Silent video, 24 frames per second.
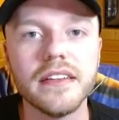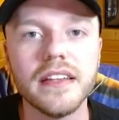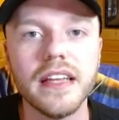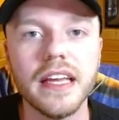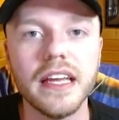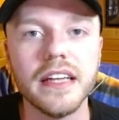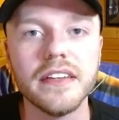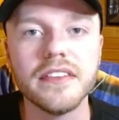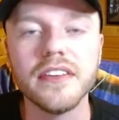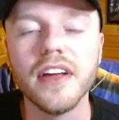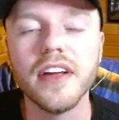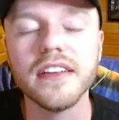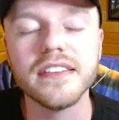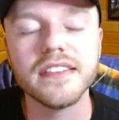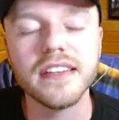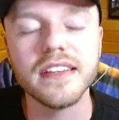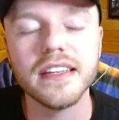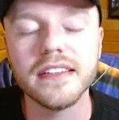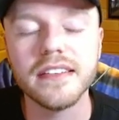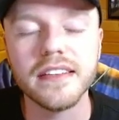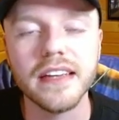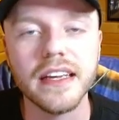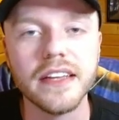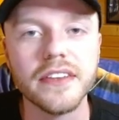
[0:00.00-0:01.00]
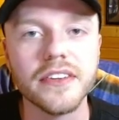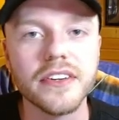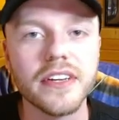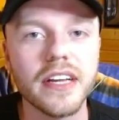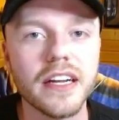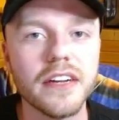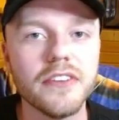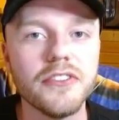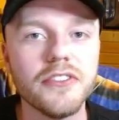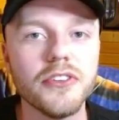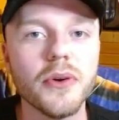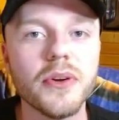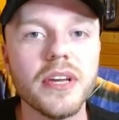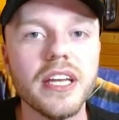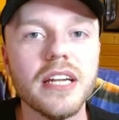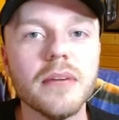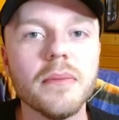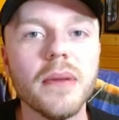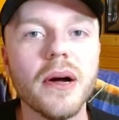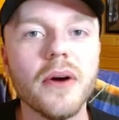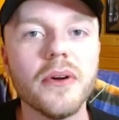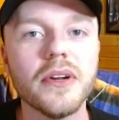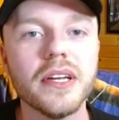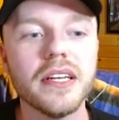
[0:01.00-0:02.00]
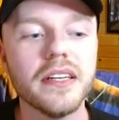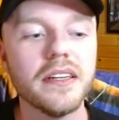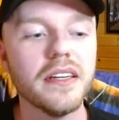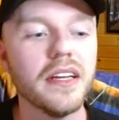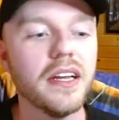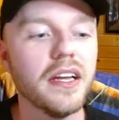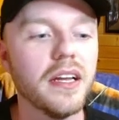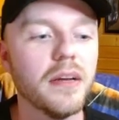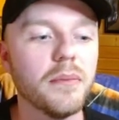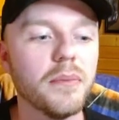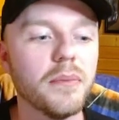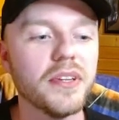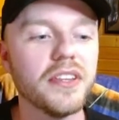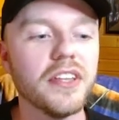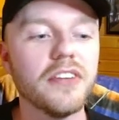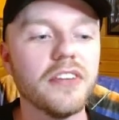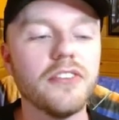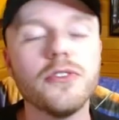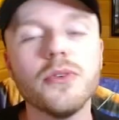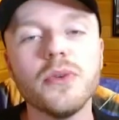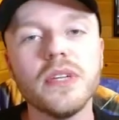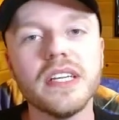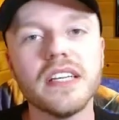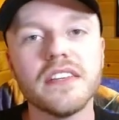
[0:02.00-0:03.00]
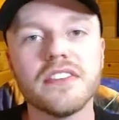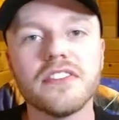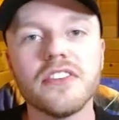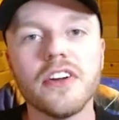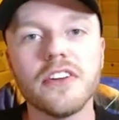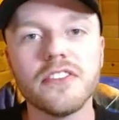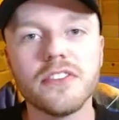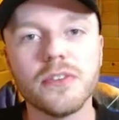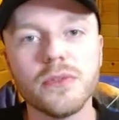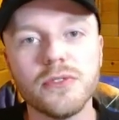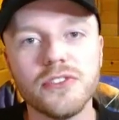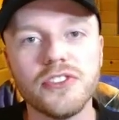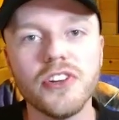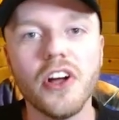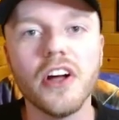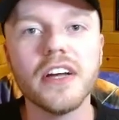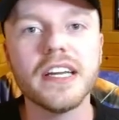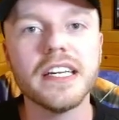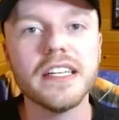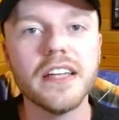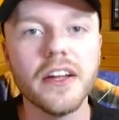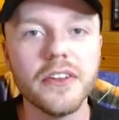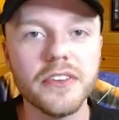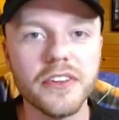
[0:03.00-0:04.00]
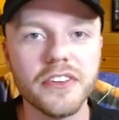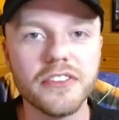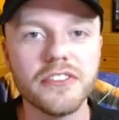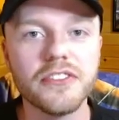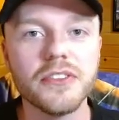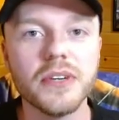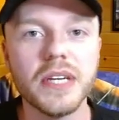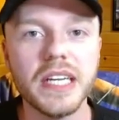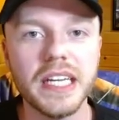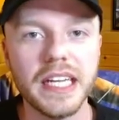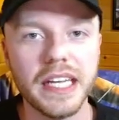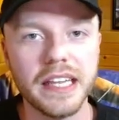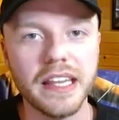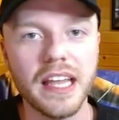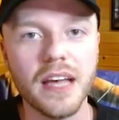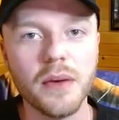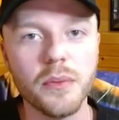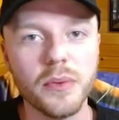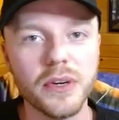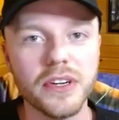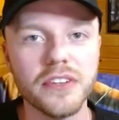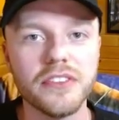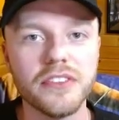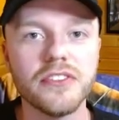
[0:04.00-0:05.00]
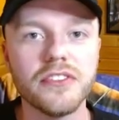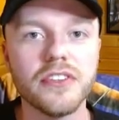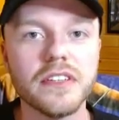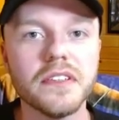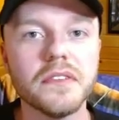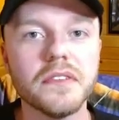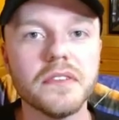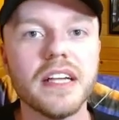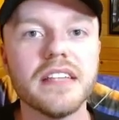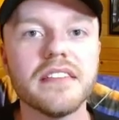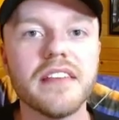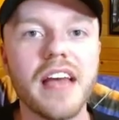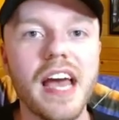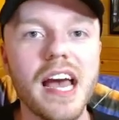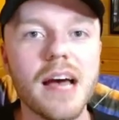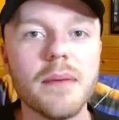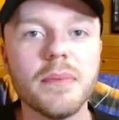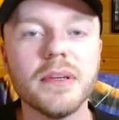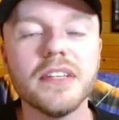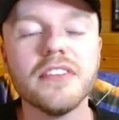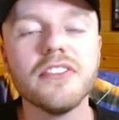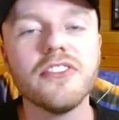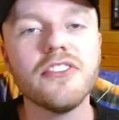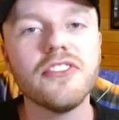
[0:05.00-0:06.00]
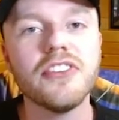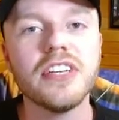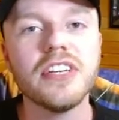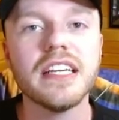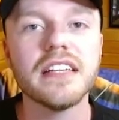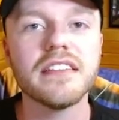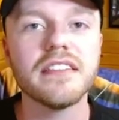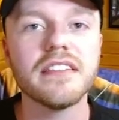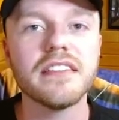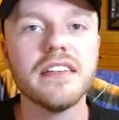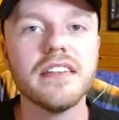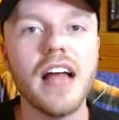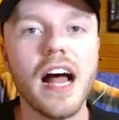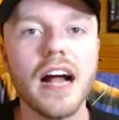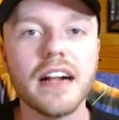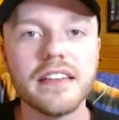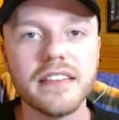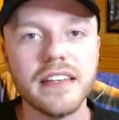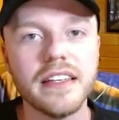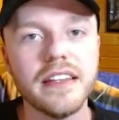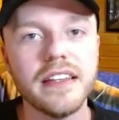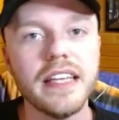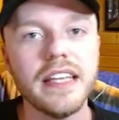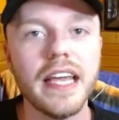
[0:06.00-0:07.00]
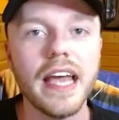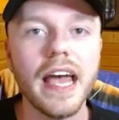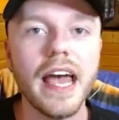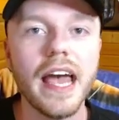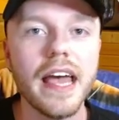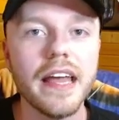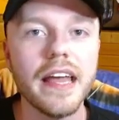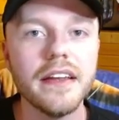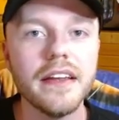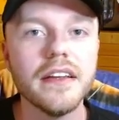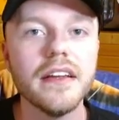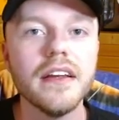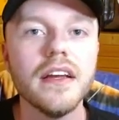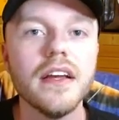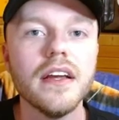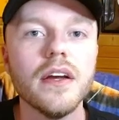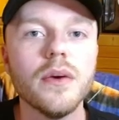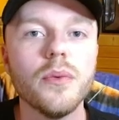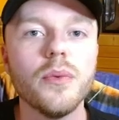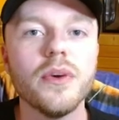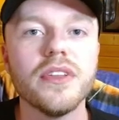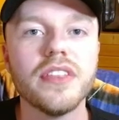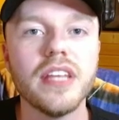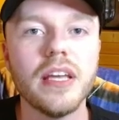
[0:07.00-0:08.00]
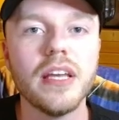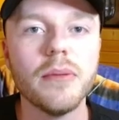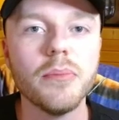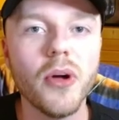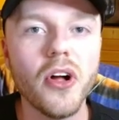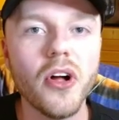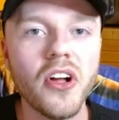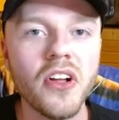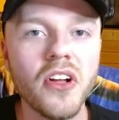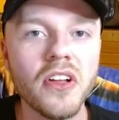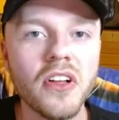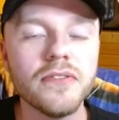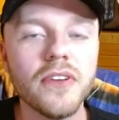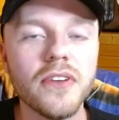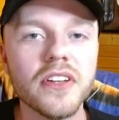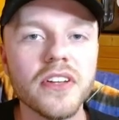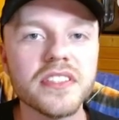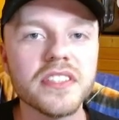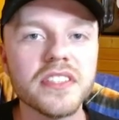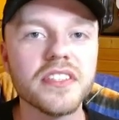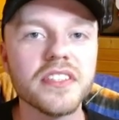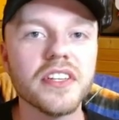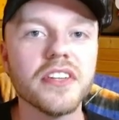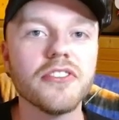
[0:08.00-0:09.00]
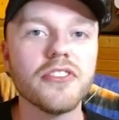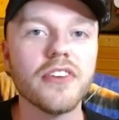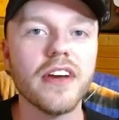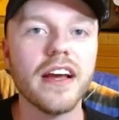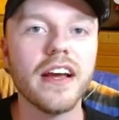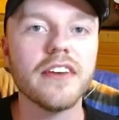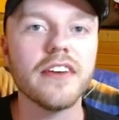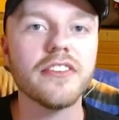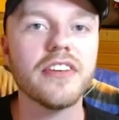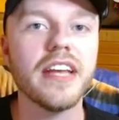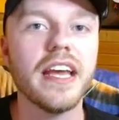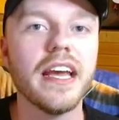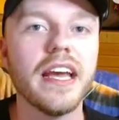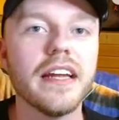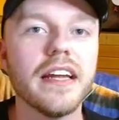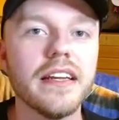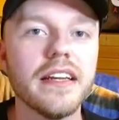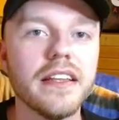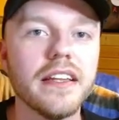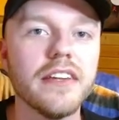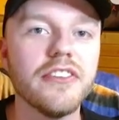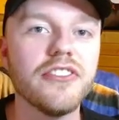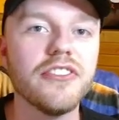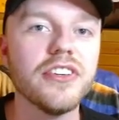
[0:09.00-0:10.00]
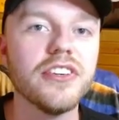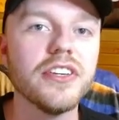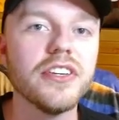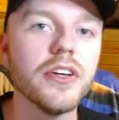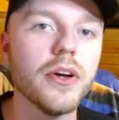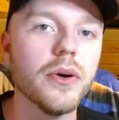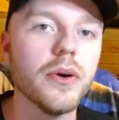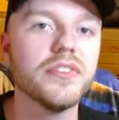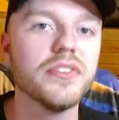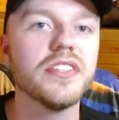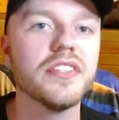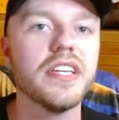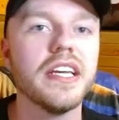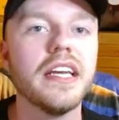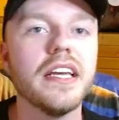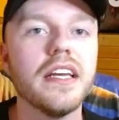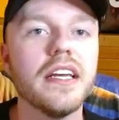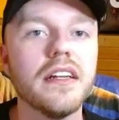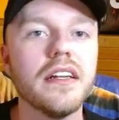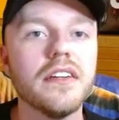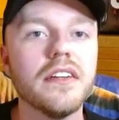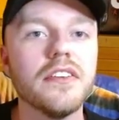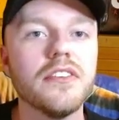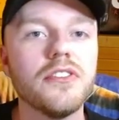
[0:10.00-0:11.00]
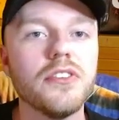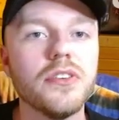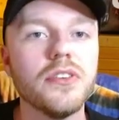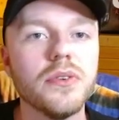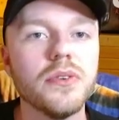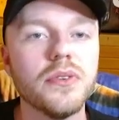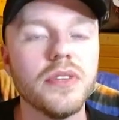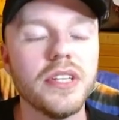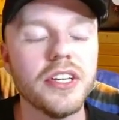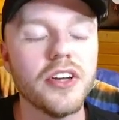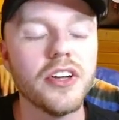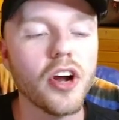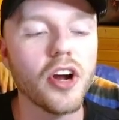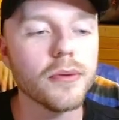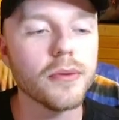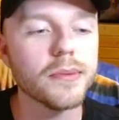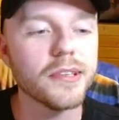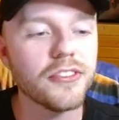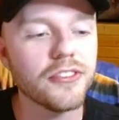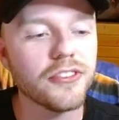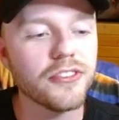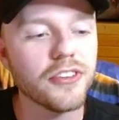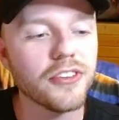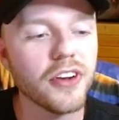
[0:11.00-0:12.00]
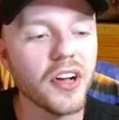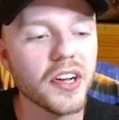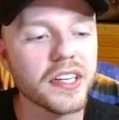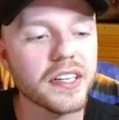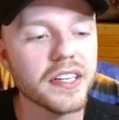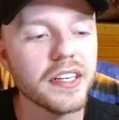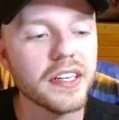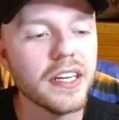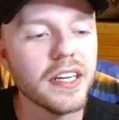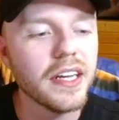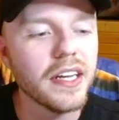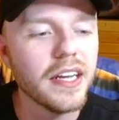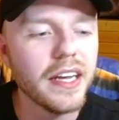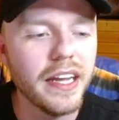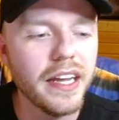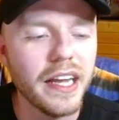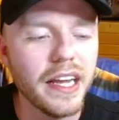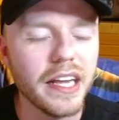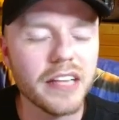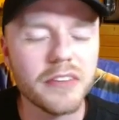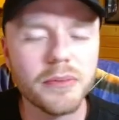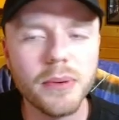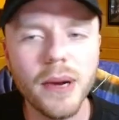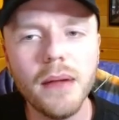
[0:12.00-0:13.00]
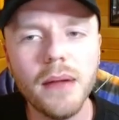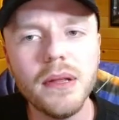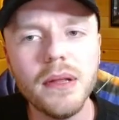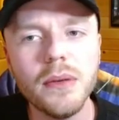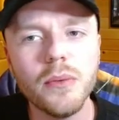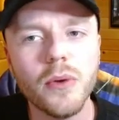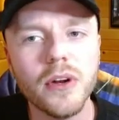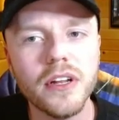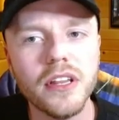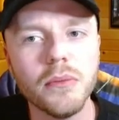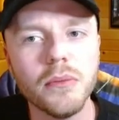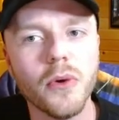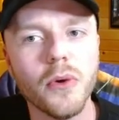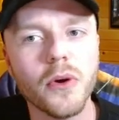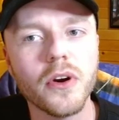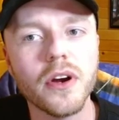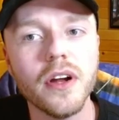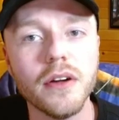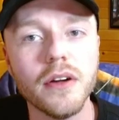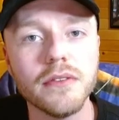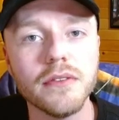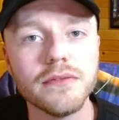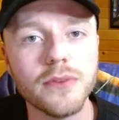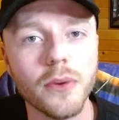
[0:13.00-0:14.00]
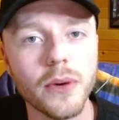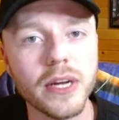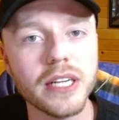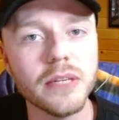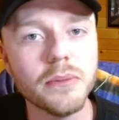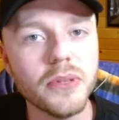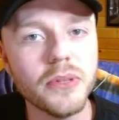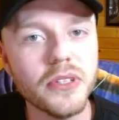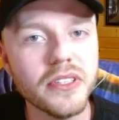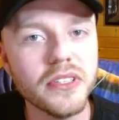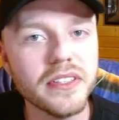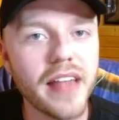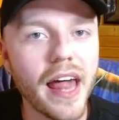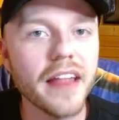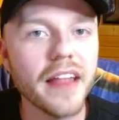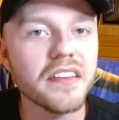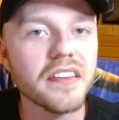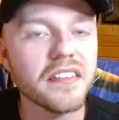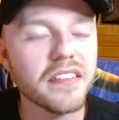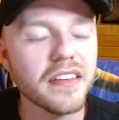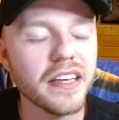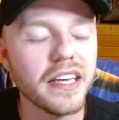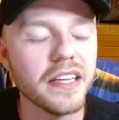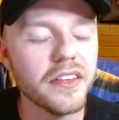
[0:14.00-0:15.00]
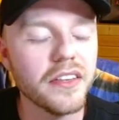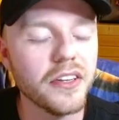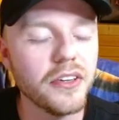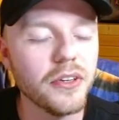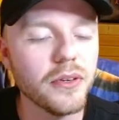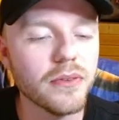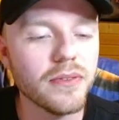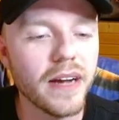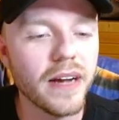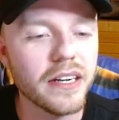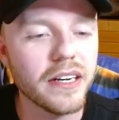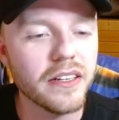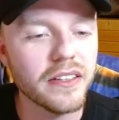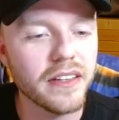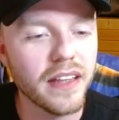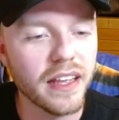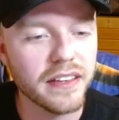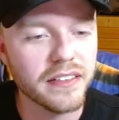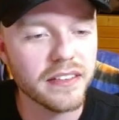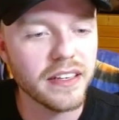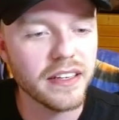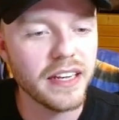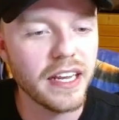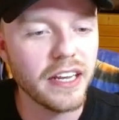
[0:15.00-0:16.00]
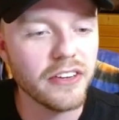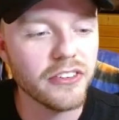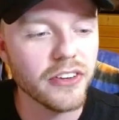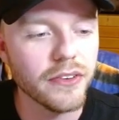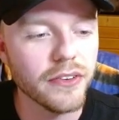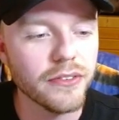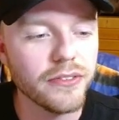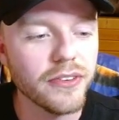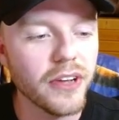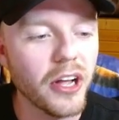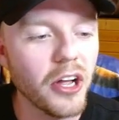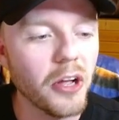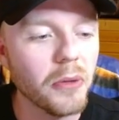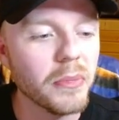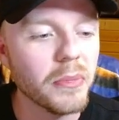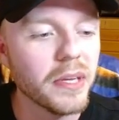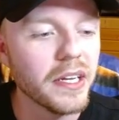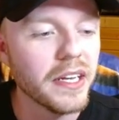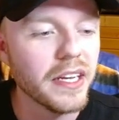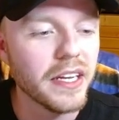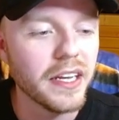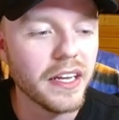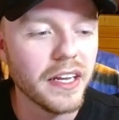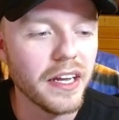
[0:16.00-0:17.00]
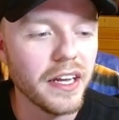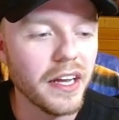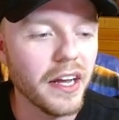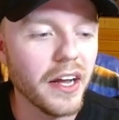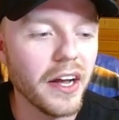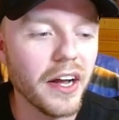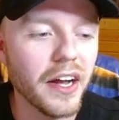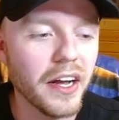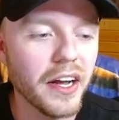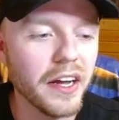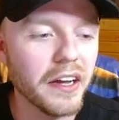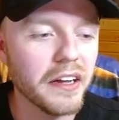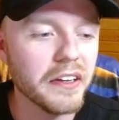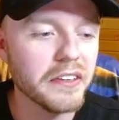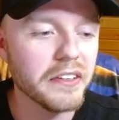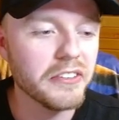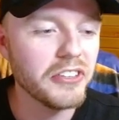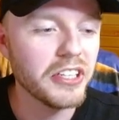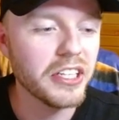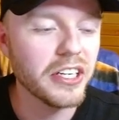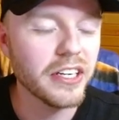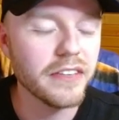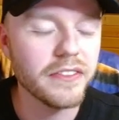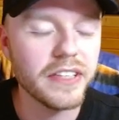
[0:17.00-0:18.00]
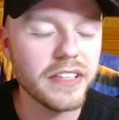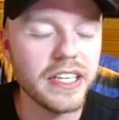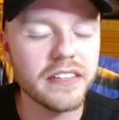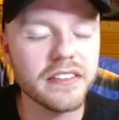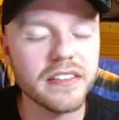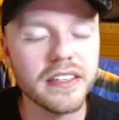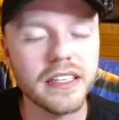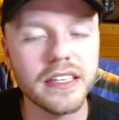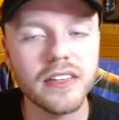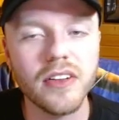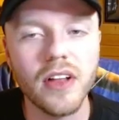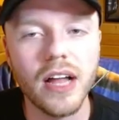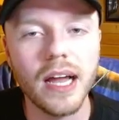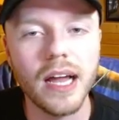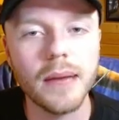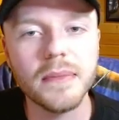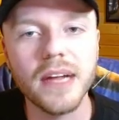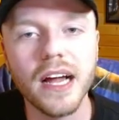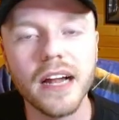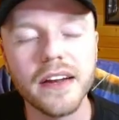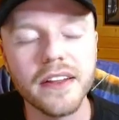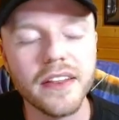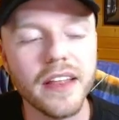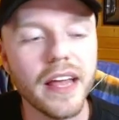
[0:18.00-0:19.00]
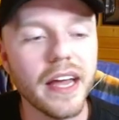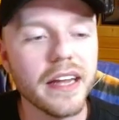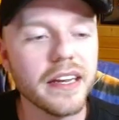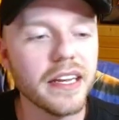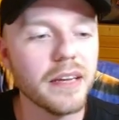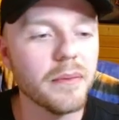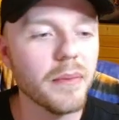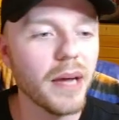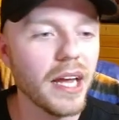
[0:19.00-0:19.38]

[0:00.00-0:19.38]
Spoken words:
it doesn't, and they're kind of joking about it. But then Julia starts jogging down the street, and that weird string of events happens. She gets knocked in the head with a ball, falls into the trash can, and then she goes into the garbage truck. It's probably one of the more avoidable deaths in the new Final Destination film. She could have easily climbed out of that, in my